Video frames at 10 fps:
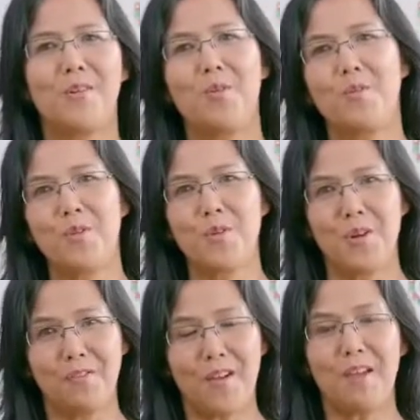over
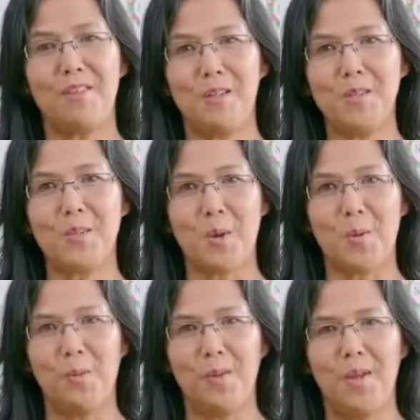35 years
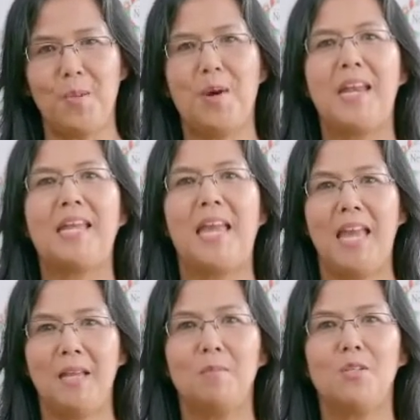ago when I
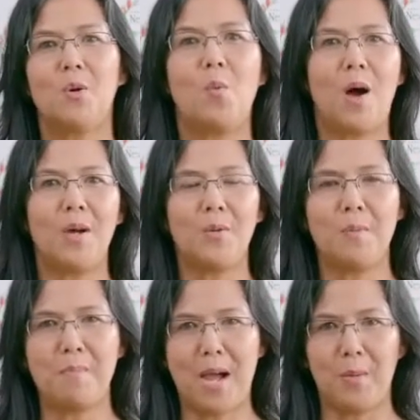came to Oahu
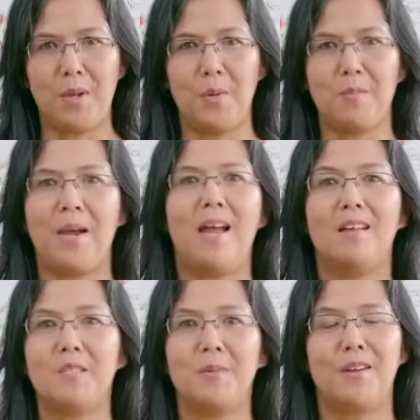and Maui with my
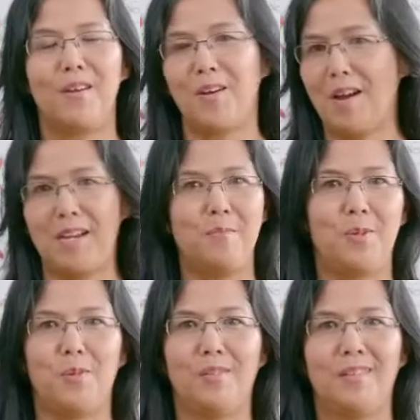husband on our
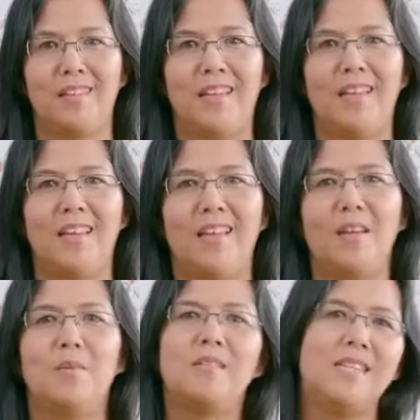honeymoon.
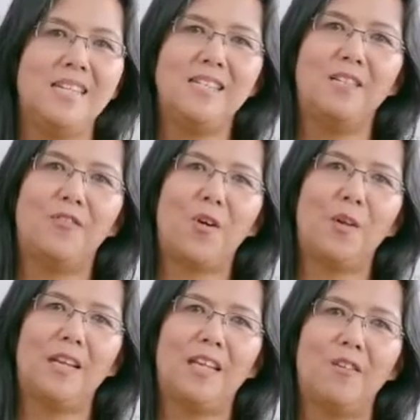It was easy to
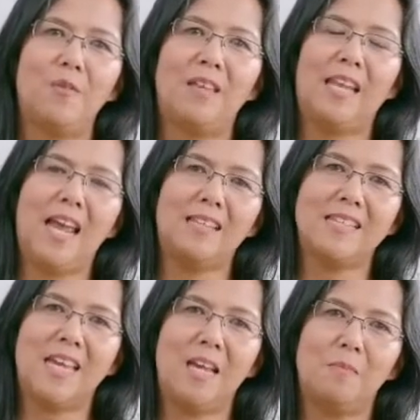fall in love with the
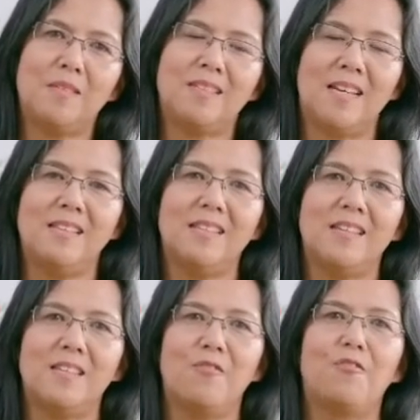landscapes,
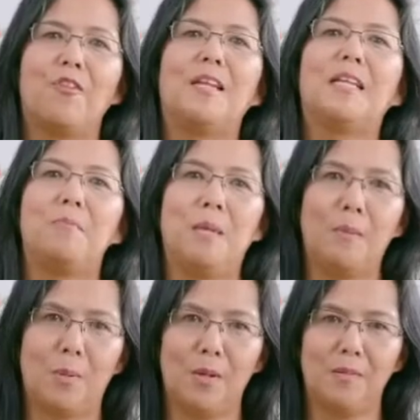sunsets, and friendly
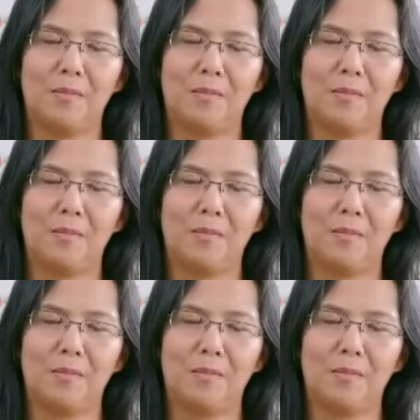people.